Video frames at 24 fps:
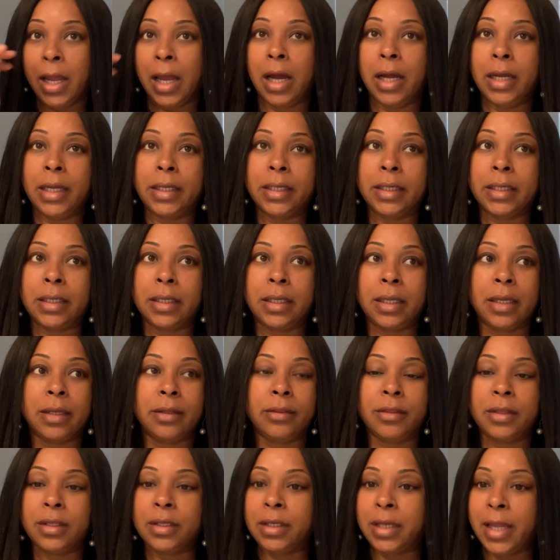in in
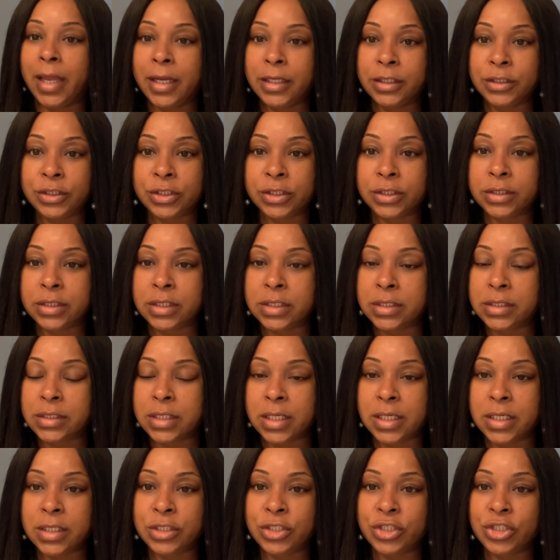the nations he said
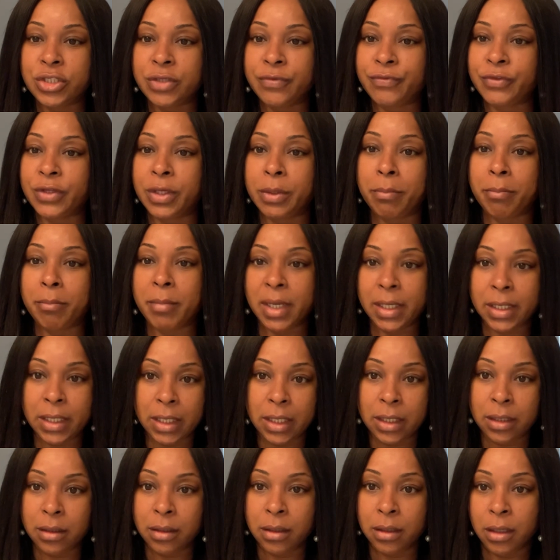he's shifting money